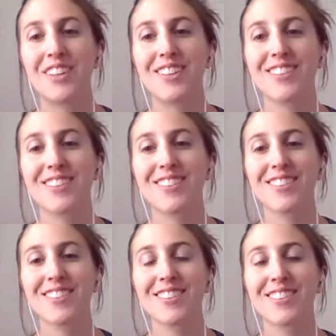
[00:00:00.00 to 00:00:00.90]
it's
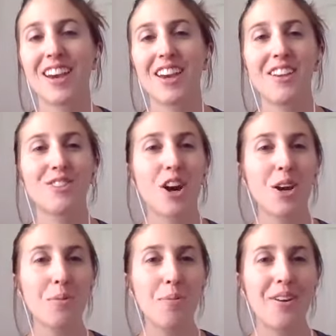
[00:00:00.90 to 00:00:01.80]
I
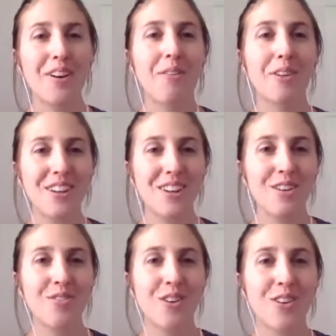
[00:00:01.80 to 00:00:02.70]
talk about, I want you
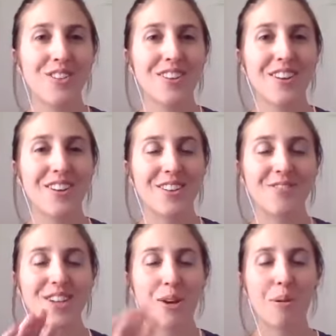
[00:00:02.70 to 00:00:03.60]
to focus, uh,
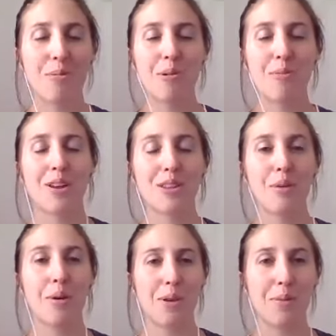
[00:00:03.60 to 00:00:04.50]
tell people about the
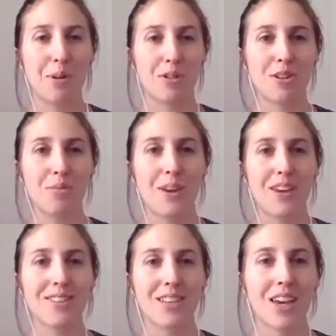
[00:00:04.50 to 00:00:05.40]
pumping motion
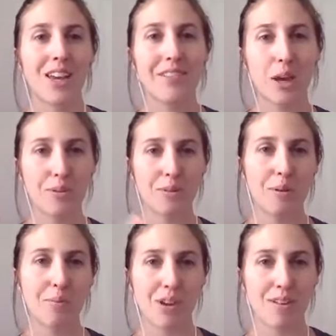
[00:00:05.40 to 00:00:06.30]
because it kind of helps
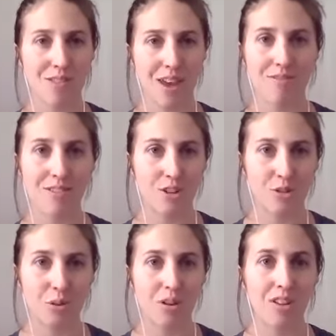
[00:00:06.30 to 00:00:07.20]
people give that
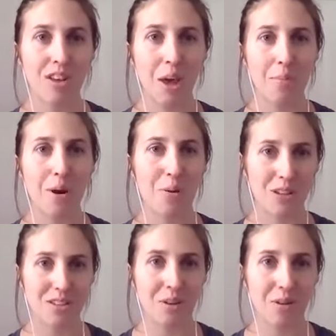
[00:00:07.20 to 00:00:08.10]
visual about
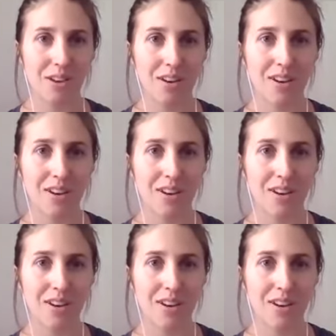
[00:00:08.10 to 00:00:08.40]
what's going